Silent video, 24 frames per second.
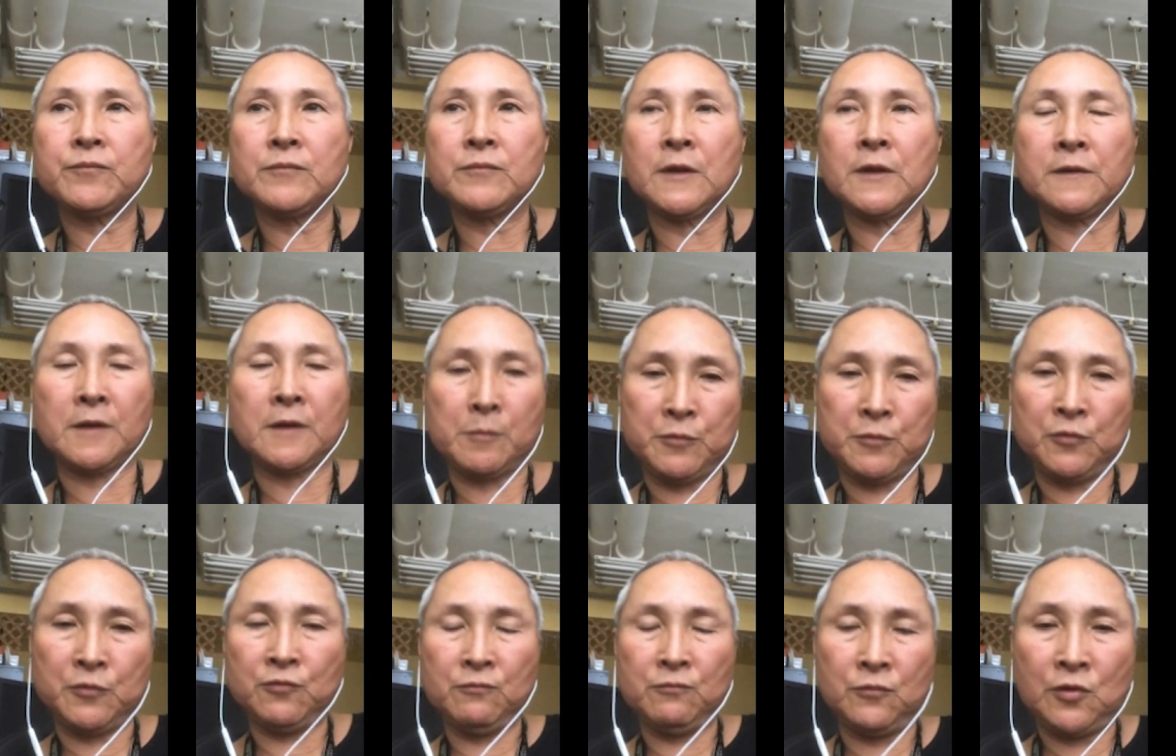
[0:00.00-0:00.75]
except
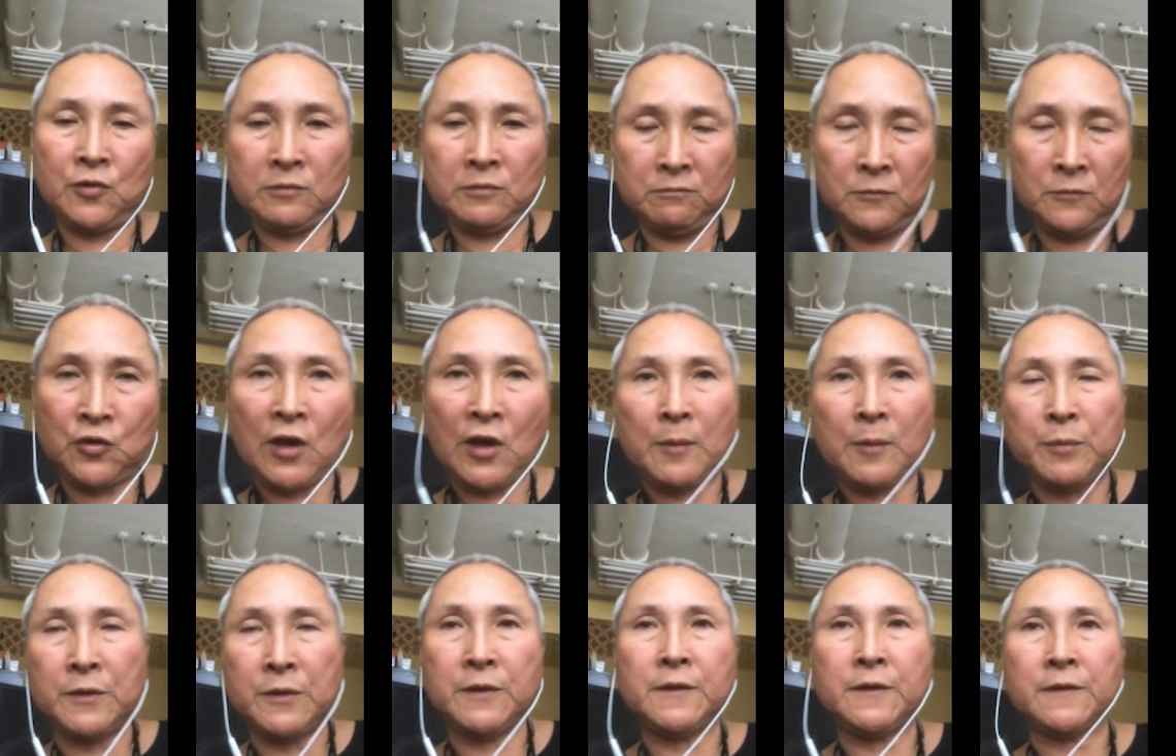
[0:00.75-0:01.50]

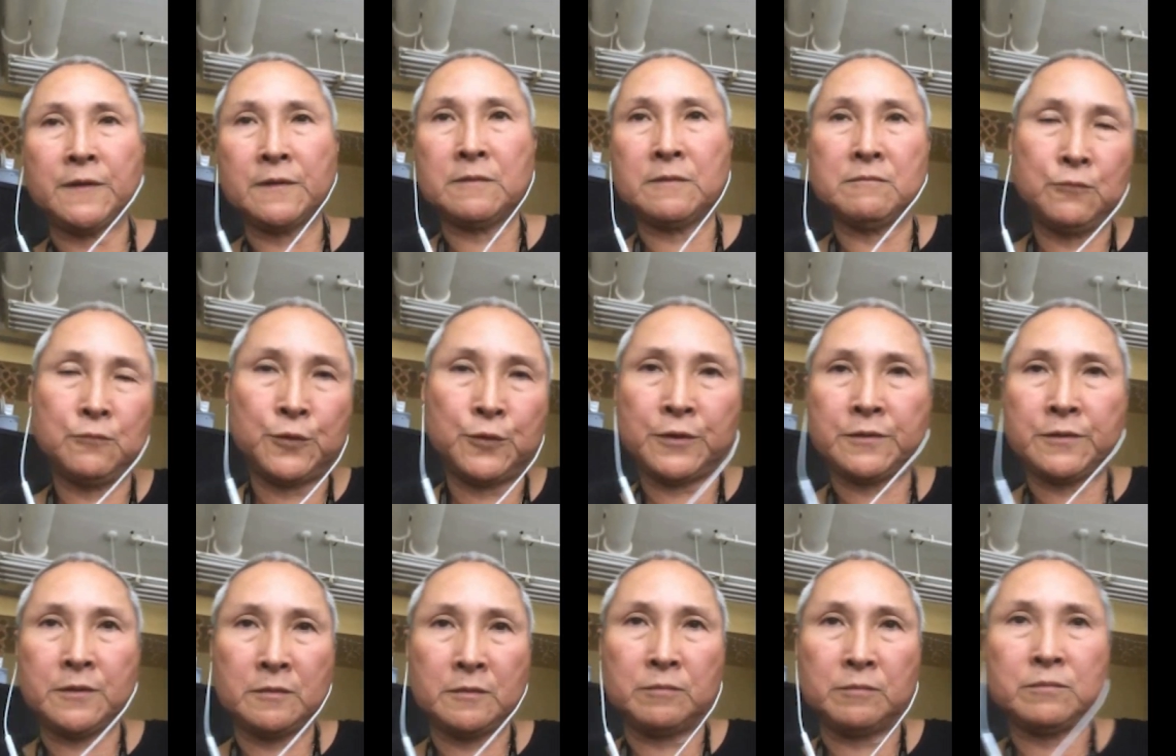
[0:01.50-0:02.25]
Japanese, we're
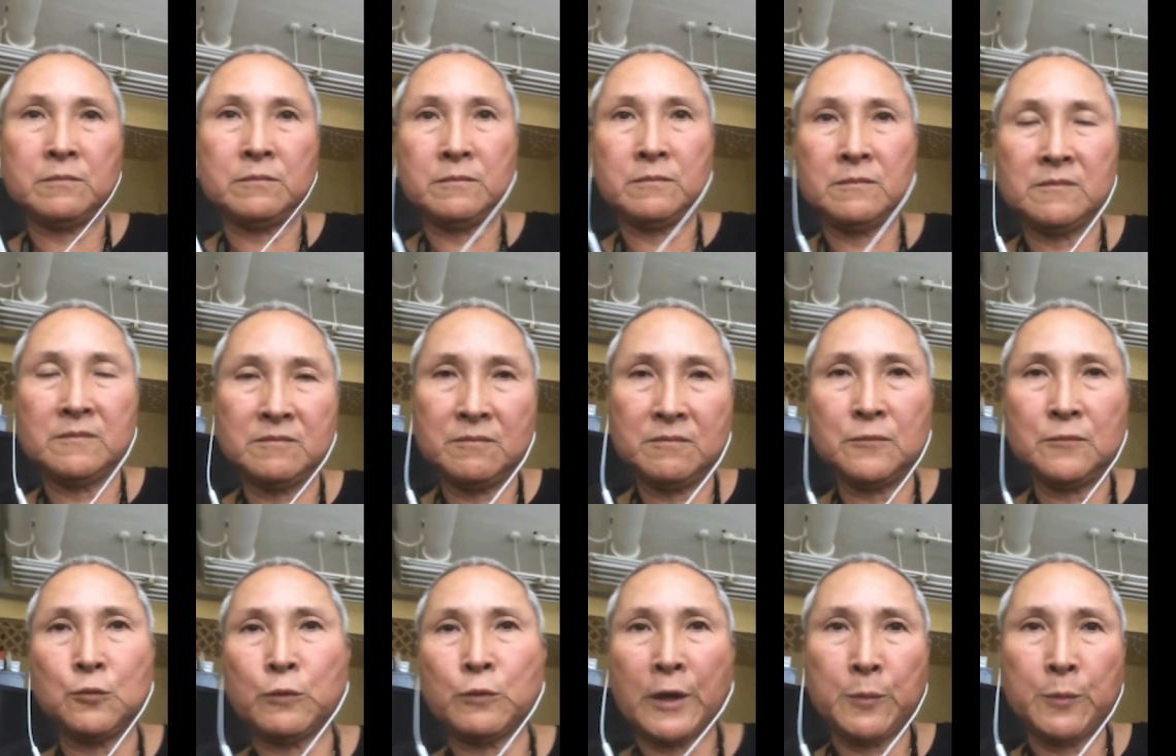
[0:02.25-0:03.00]
the
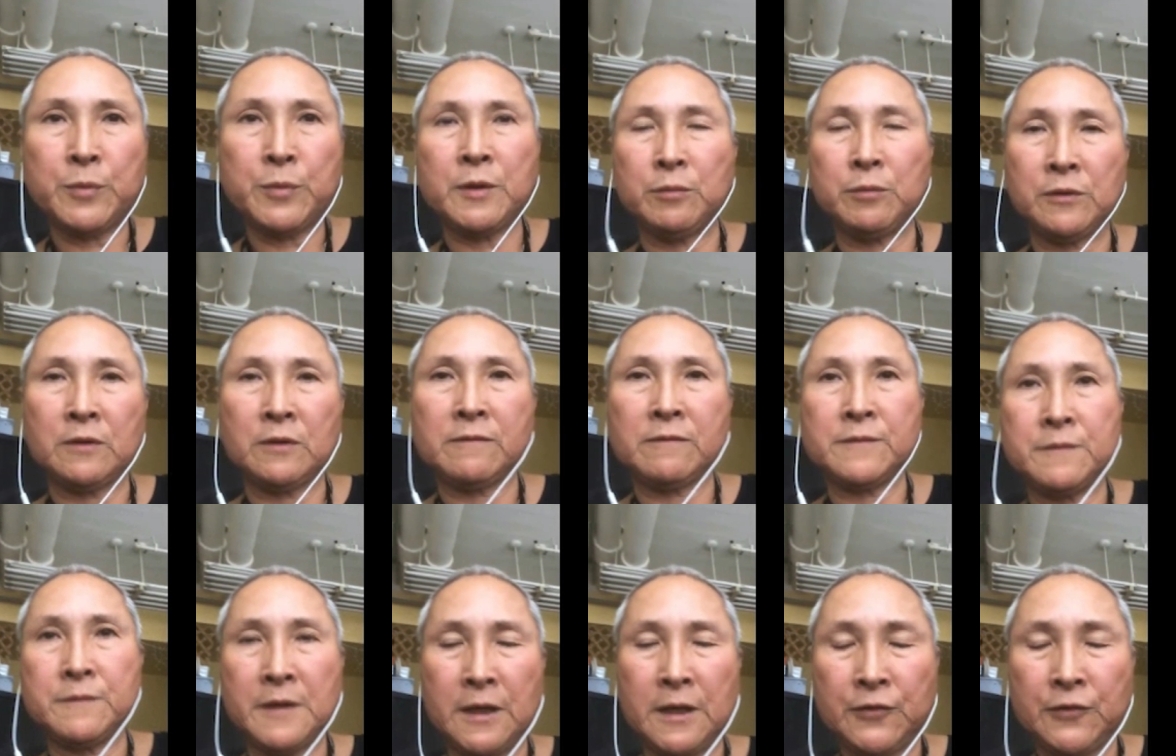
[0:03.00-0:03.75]
white people of
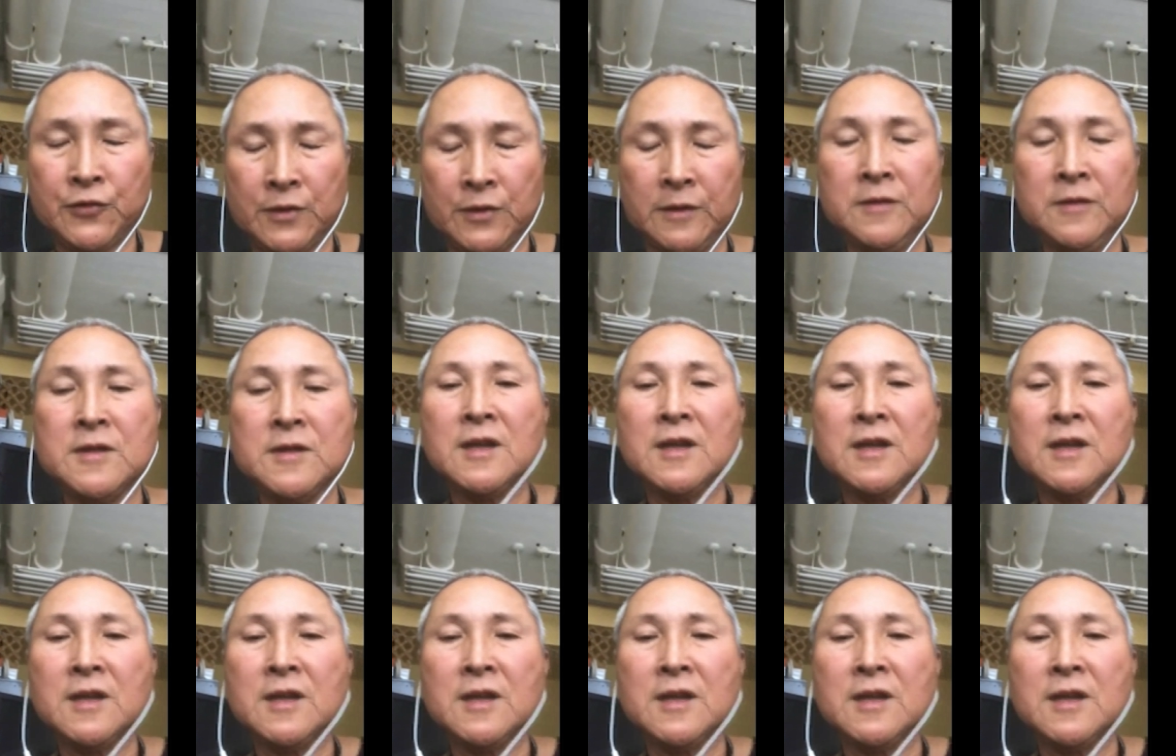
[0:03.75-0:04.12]
Asia.